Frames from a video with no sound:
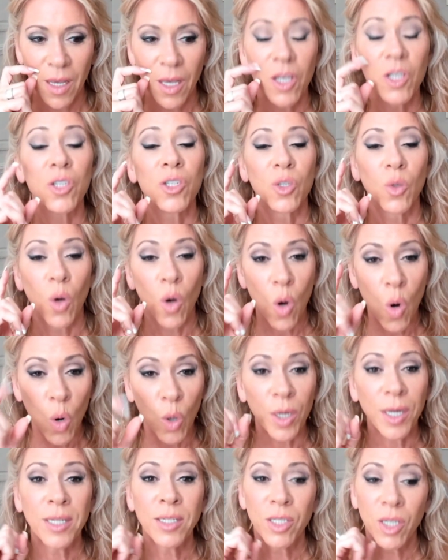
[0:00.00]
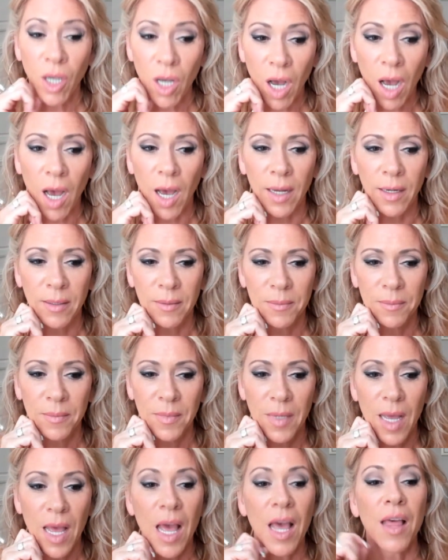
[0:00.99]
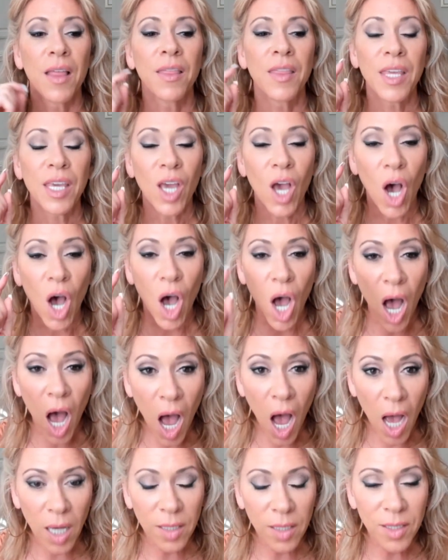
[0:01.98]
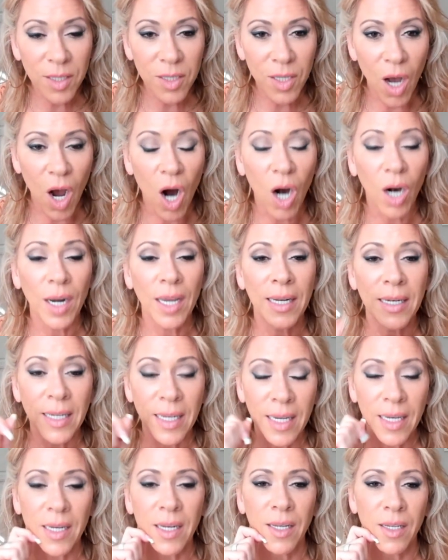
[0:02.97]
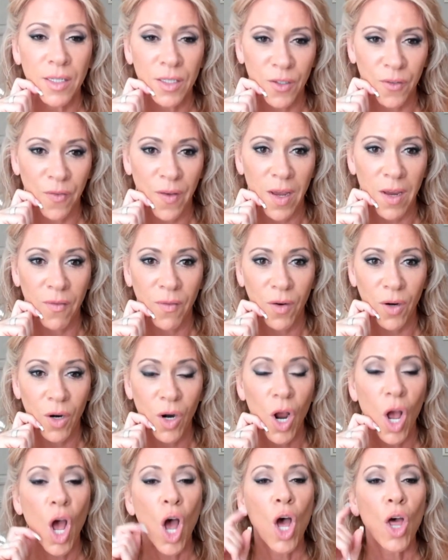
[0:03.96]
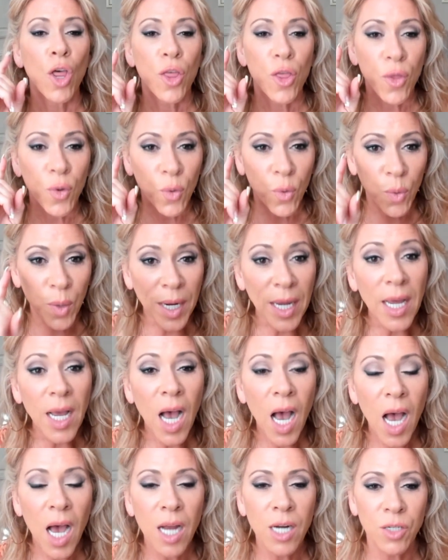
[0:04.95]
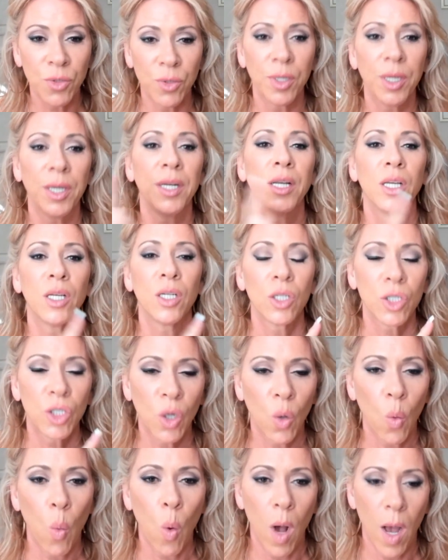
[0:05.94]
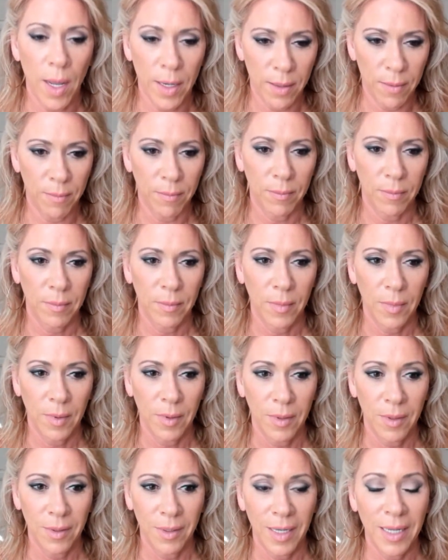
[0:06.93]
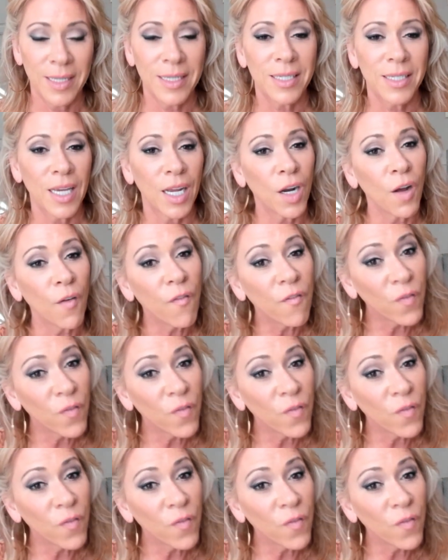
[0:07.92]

So, according to God, the odds are in Gideon's favor 300-1. Instead of